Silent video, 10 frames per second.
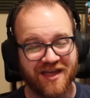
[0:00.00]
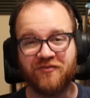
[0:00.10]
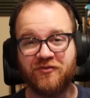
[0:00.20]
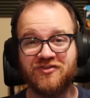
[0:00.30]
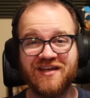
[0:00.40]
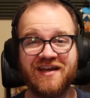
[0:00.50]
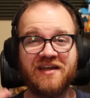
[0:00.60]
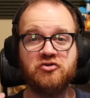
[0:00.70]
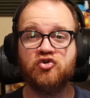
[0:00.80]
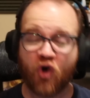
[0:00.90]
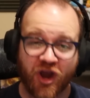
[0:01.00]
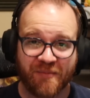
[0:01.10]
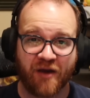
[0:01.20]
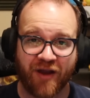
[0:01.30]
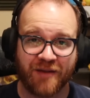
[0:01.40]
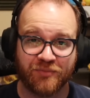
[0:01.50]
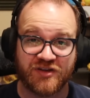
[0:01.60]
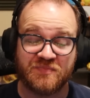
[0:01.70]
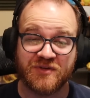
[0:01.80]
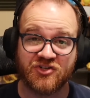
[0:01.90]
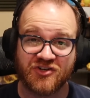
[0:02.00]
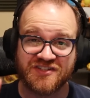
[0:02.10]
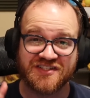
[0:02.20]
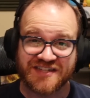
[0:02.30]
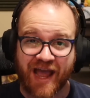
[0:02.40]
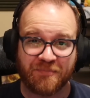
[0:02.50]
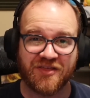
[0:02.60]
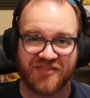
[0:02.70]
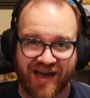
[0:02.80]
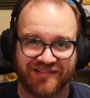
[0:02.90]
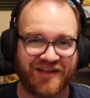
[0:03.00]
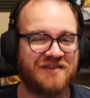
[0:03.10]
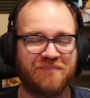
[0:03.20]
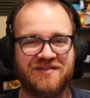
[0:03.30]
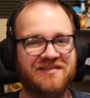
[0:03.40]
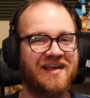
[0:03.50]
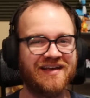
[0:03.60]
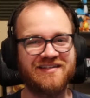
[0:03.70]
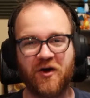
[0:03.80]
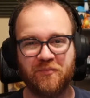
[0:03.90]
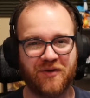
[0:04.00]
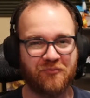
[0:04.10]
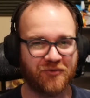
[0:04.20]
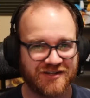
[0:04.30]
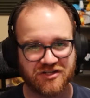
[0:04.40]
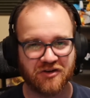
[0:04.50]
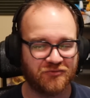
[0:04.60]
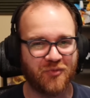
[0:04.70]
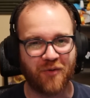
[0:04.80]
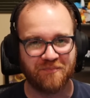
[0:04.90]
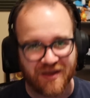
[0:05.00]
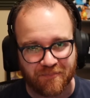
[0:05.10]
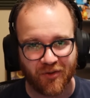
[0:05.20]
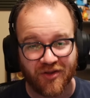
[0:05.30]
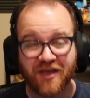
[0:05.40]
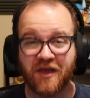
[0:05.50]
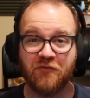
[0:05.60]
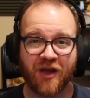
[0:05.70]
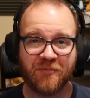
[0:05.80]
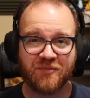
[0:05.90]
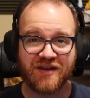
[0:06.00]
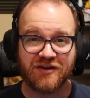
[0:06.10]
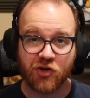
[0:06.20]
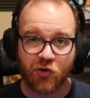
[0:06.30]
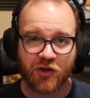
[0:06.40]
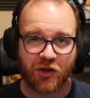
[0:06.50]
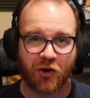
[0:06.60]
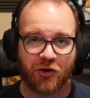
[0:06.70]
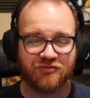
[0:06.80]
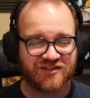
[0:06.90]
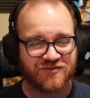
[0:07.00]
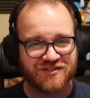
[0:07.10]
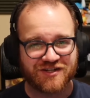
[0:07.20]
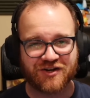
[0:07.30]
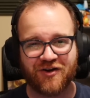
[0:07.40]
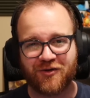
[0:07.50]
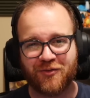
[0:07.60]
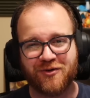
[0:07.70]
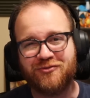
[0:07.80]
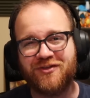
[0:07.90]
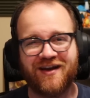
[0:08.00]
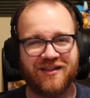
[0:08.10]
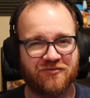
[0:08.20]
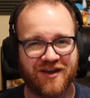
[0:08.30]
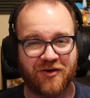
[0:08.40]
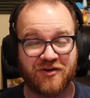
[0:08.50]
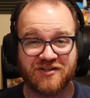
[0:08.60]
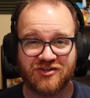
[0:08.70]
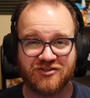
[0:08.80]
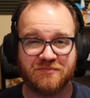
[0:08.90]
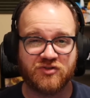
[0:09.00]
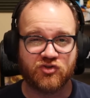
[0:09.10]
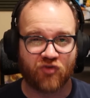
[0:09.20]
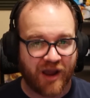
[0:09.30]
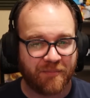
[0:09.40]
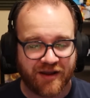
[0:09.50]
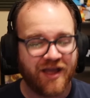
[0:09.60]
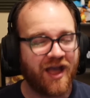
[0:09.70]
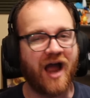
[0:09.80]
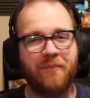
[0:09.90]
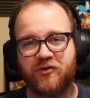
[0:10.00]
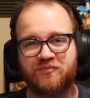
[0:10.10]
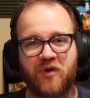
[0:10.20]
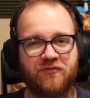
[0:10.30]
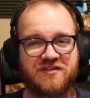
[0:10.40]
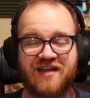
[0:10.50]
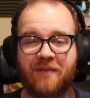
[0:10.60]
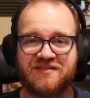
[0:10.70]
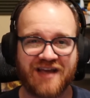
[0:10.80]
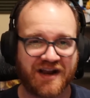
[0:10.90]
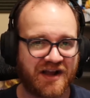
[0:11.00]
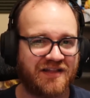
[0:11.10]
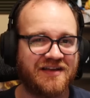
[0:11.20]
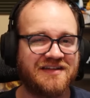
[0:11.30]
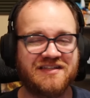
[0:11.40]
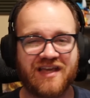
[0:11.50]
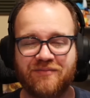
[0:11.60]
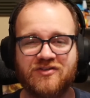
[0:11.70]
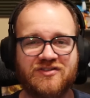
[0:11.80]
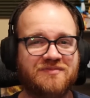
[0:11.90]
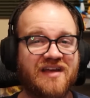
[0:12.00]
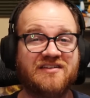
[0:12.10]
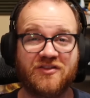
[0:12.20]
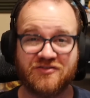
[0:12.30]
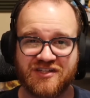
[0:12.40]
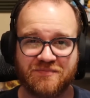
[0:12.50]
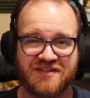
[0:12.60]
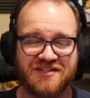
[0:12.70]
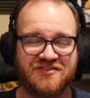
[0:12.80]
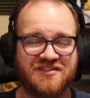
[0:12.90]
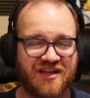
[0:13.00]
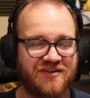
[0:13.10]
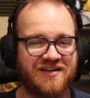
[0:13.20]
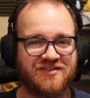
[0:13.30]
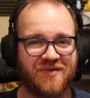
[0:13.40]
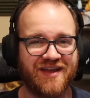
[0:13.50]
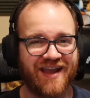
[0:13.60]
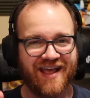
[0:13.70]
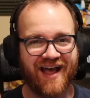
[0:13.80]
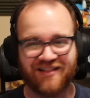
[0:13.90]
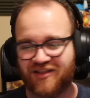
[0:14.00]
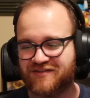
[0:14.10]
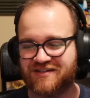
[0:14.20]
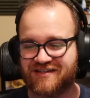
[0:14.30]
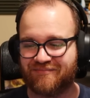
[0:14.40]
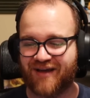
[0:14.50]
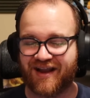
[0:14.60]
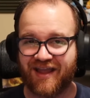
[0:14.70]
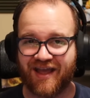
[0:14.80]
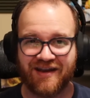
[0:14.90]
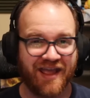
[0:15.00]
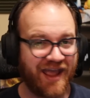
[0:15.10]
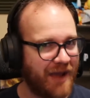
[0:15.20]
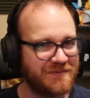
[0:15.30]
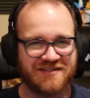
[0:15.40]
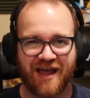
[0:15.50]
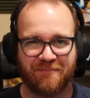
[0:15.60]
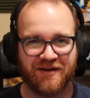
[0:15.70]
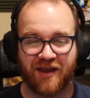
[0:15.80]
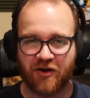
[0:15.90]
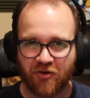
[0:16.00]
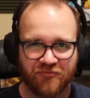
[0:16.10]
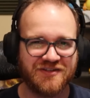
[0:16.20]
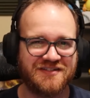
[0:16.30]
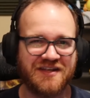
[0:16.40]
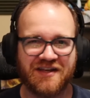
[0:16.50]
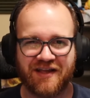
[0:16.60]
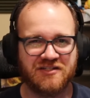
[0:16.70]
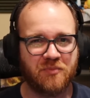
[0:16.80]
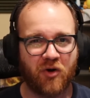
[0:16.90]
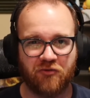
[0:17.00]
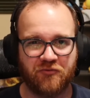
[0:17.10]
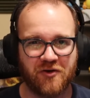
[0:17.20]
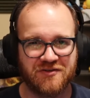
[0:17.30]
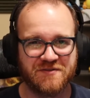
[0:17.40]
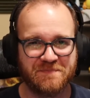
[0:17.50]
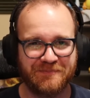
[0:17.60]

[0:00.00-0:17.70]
If you did enjoy my ramblings, be sure to snap that like button to help them reach a few more people. And if you happen to be new here, thanks for sticking around all the way through the end of the video. Consider subscribing. I post Marvel Snap deck highlights, game news updates, other tidbits here 7 days a week. I'd love to see you back again. Happy snapping, and hopefully see you again tomorrow, folks.